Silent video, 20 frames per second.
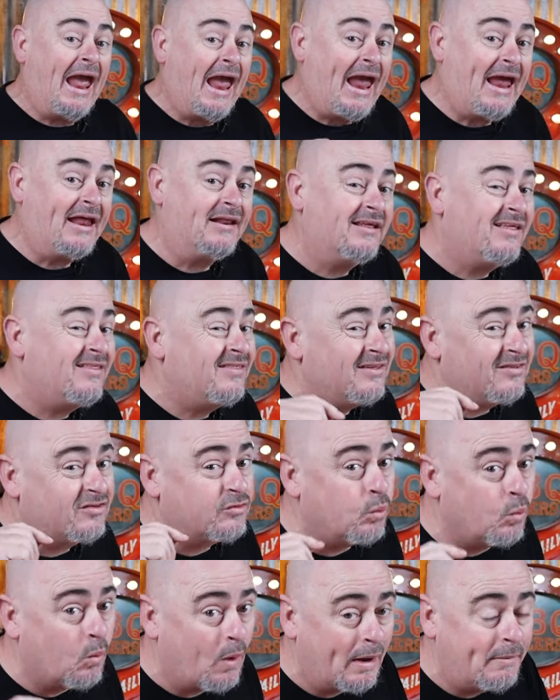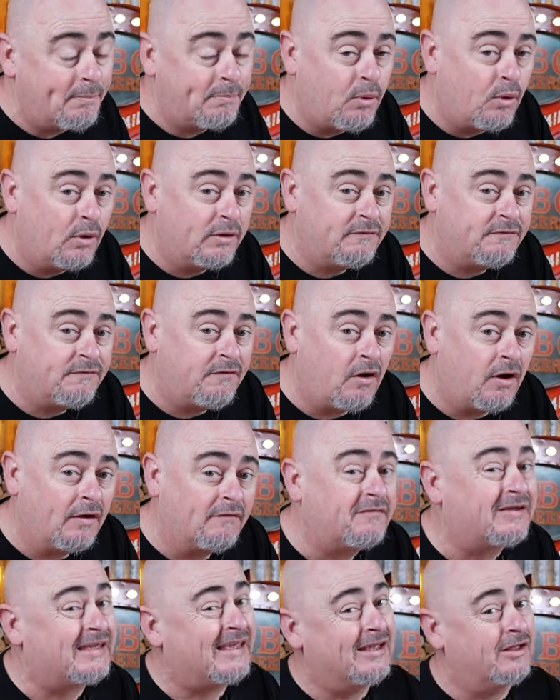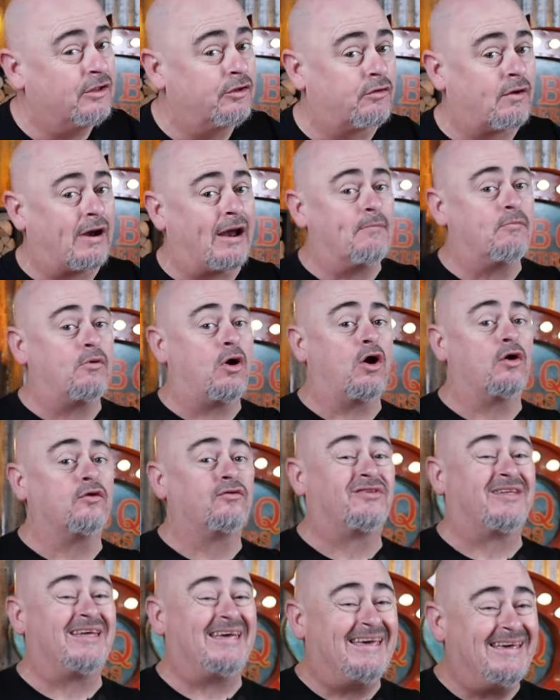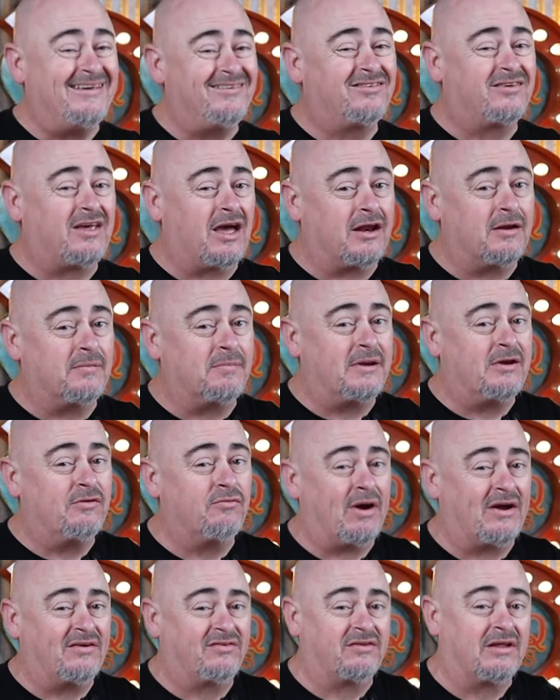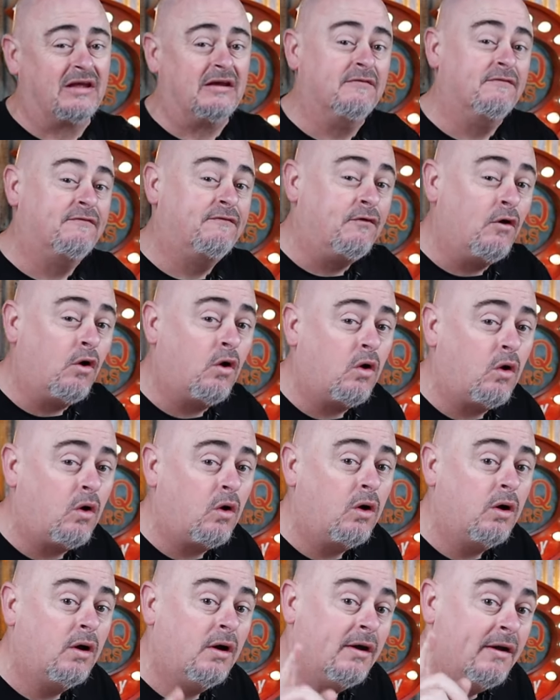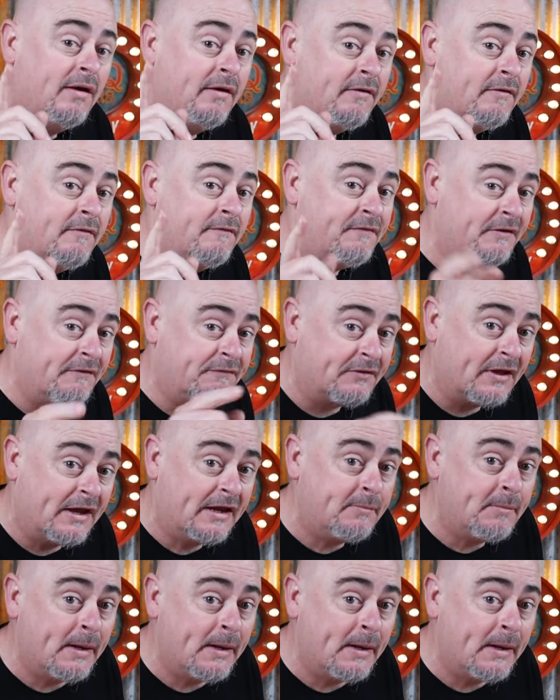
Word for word: And this 1.5 kilogram roast is gonna be resting for 15